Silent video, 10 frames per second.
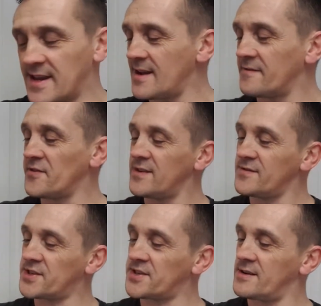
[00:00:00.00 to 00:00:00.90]
yet, I've not even
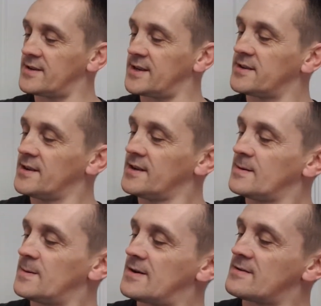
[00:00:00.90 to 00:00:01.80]
started.
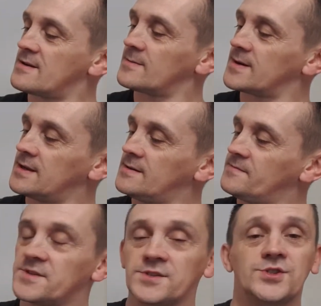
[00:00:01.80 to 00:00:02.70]
Where are we?
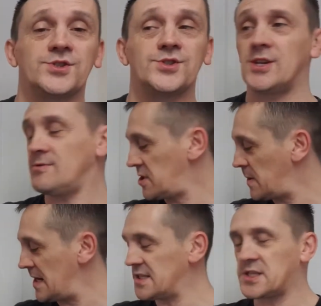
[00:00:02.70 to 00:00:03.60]
June
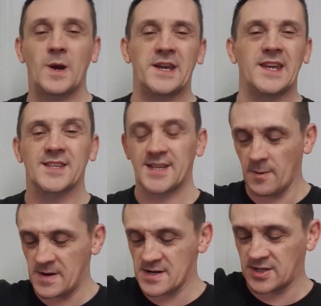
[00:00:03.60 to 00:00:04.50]
2020, so
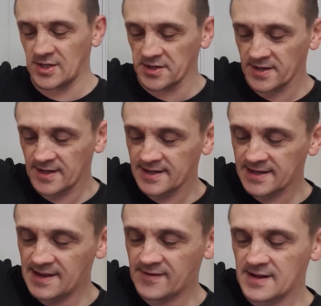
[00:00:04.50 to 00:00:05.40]
we're good.
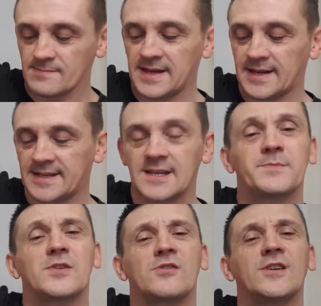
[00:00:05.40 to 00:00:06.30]
Give it a mix, it'll
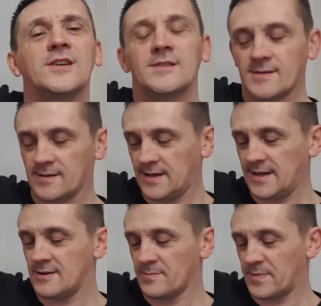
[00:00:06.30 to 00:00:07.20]
be alright.
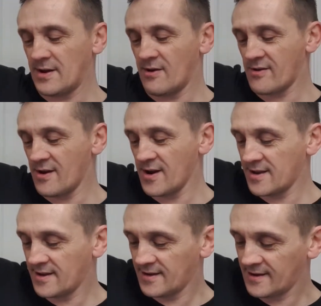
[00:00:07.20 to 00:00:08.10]
It'll be alright.
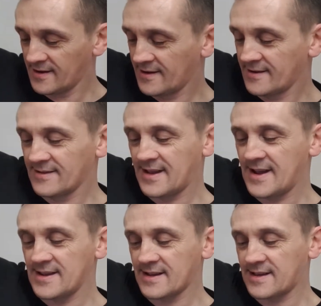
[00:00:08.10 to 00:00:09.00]
There
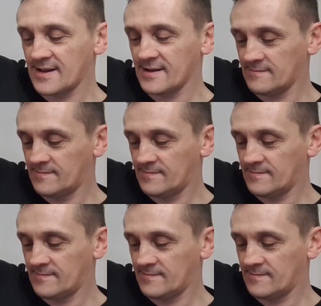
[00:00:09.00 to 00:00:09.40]
you go.